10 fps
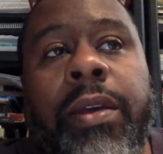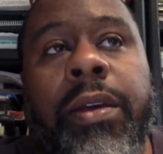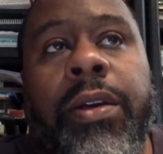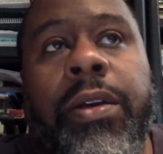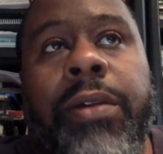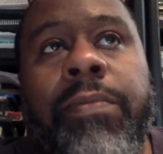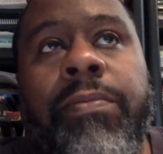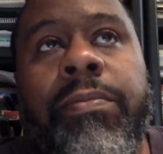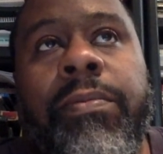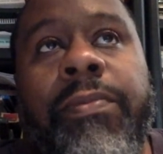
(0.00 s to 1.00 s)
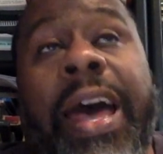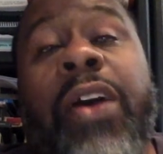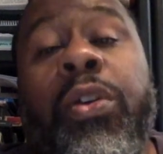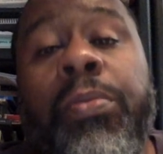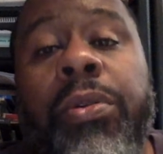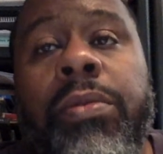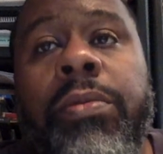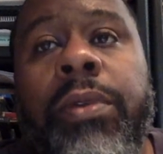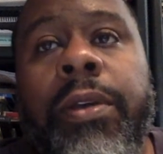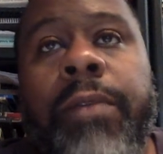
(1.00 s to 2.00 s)
good, valuable
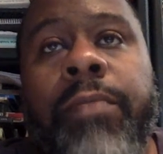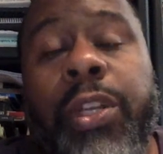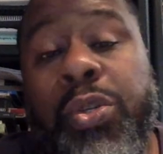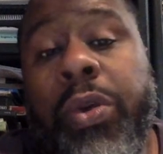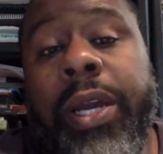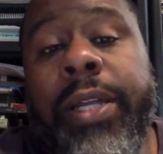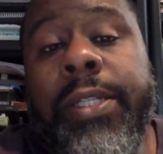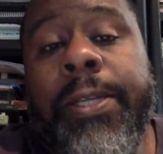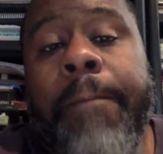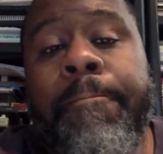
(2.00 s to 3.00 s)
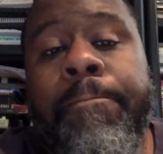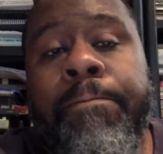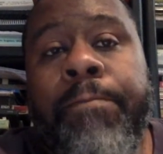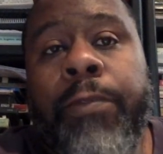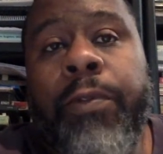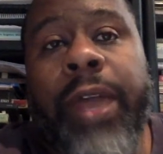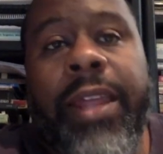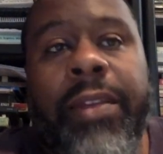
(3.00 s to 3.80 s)
shortcuts, right?